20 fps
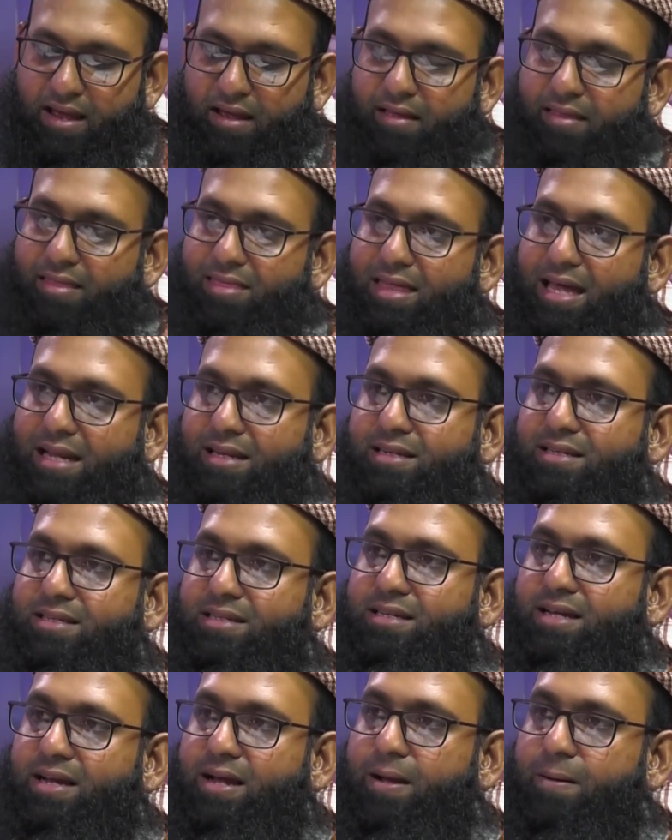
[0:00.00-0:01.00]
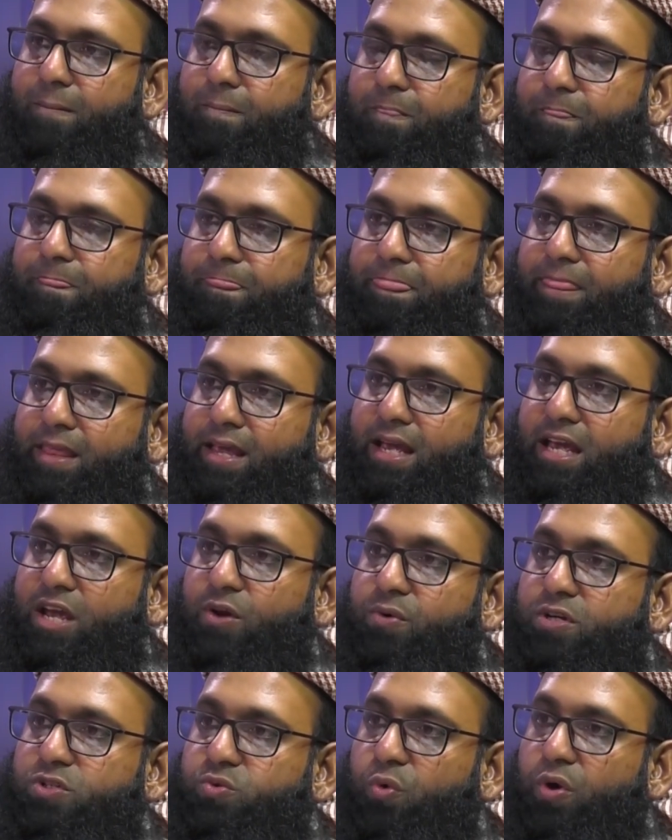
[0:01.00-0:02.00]
that um, he
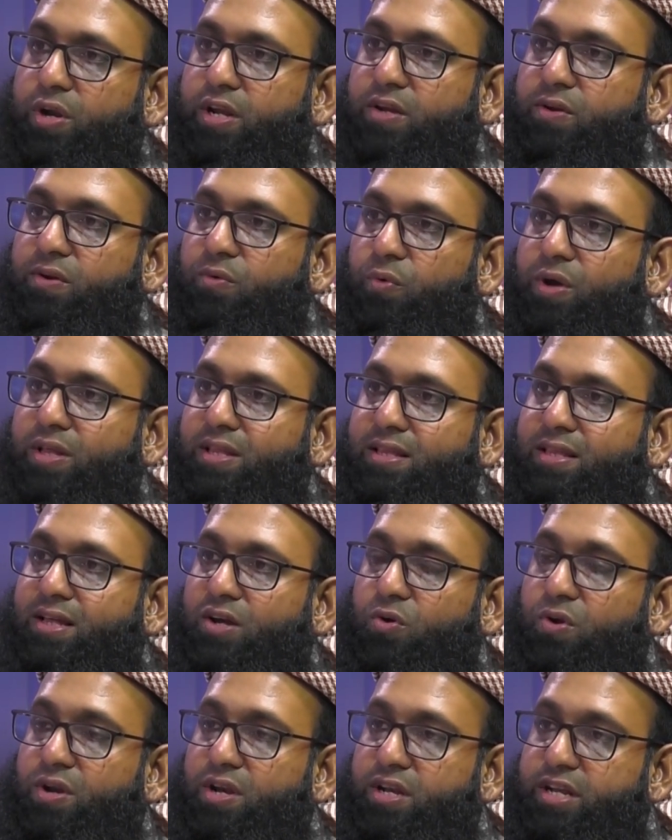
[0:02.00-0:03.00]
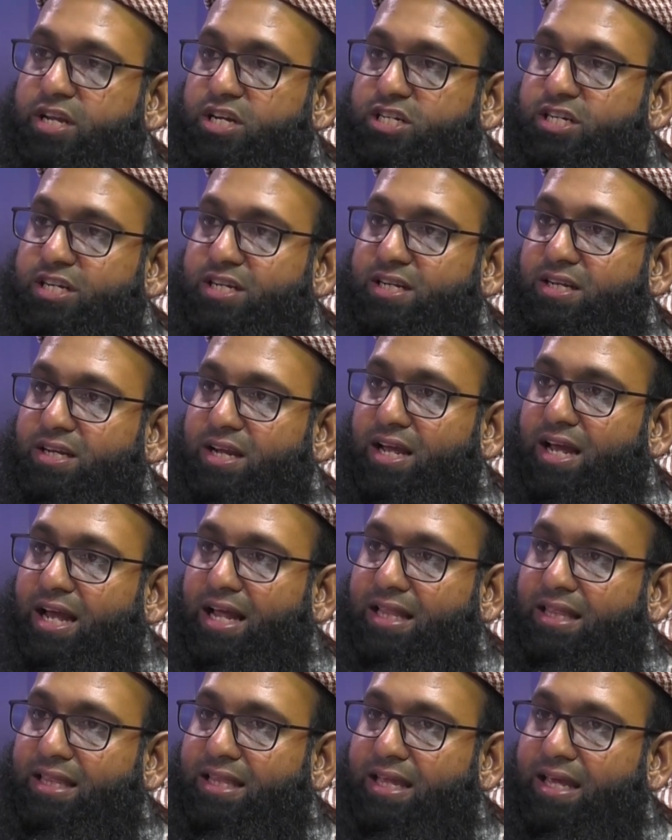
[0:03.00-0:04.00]
was worried whether the condition
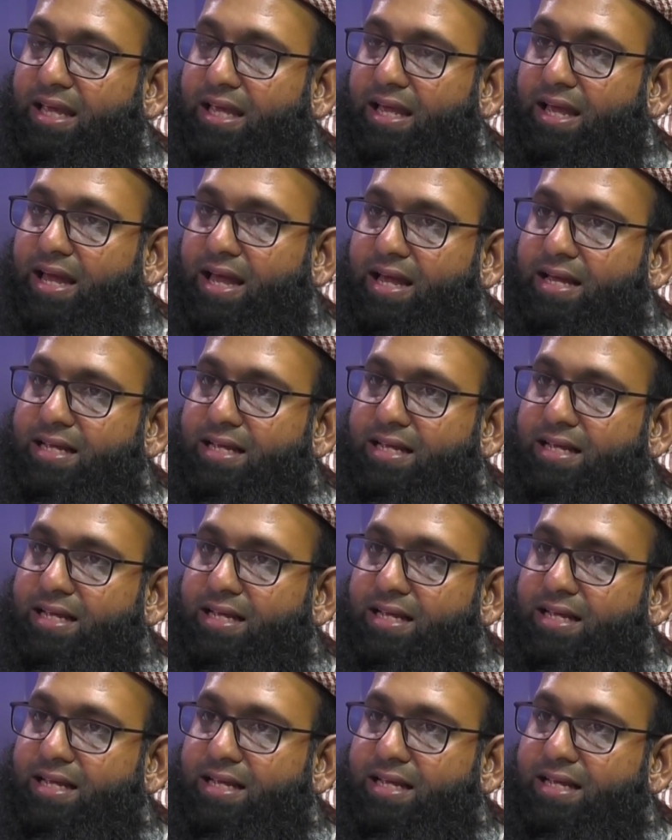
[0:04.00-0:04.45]
and the